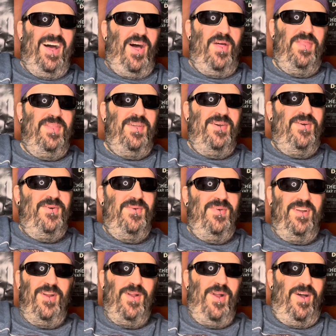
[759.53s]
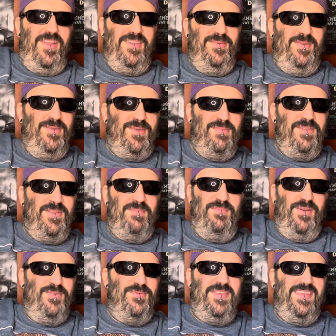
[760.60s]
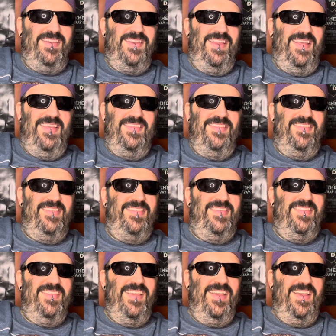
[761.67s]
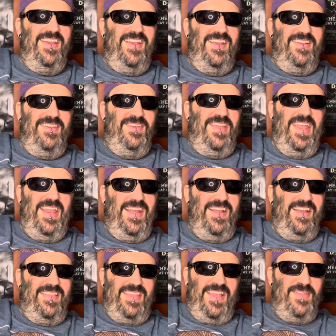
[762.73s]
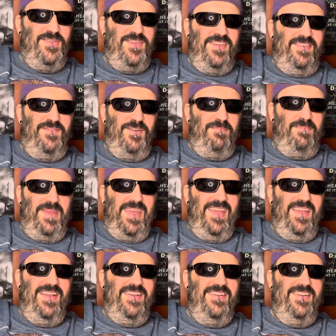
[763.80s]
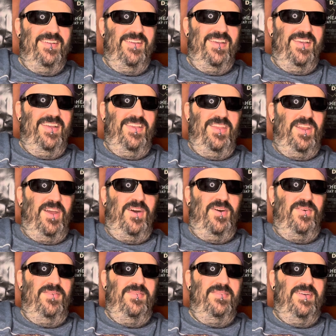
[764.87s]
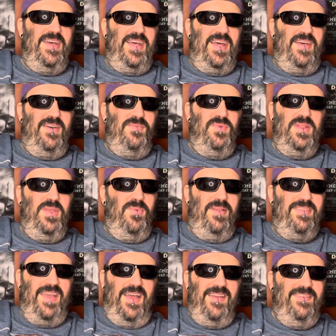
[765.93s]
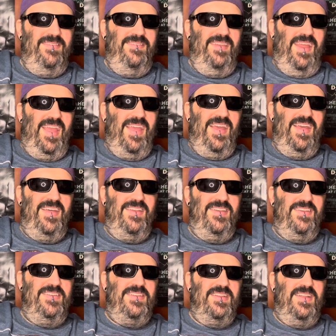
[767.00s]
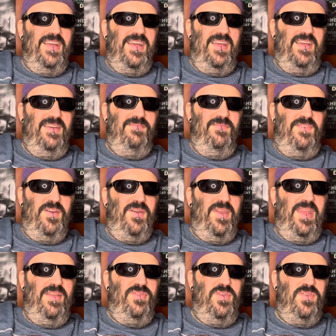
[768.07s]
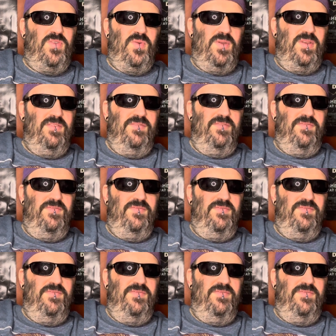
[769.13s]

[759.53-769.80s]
Although her audio description on Bridgerton is getting attention for being, you know, really well done and very just sort of